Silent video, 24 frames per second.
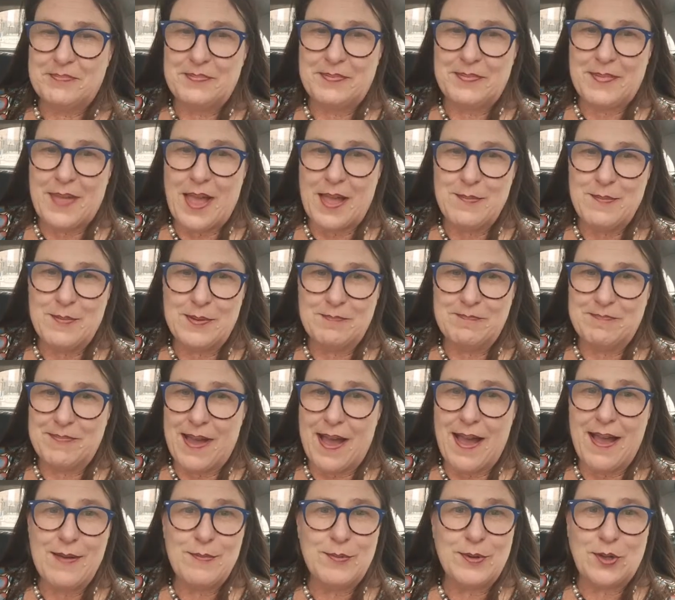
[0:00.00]

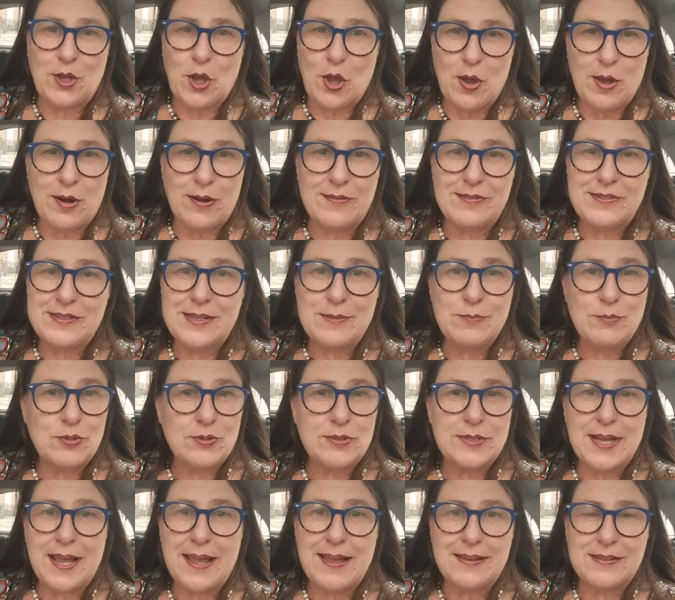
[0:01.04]
I'm a girl of
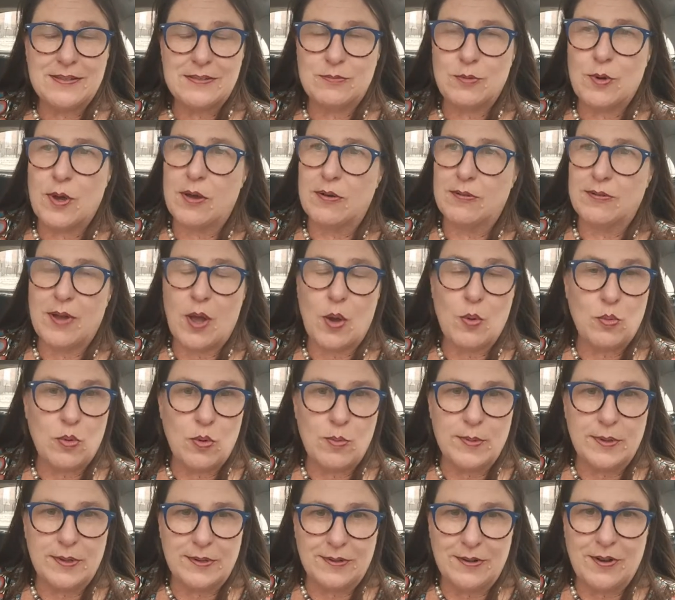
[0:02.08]
simple taste. Well, a
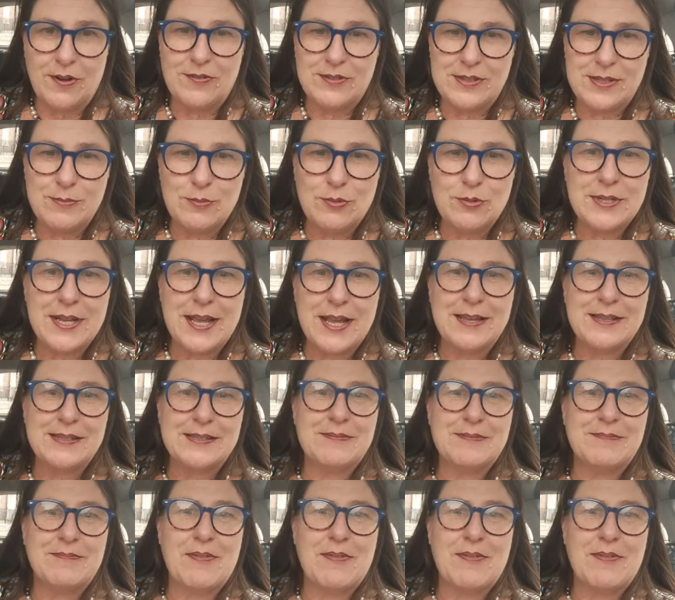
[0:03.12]
woman of simple taste.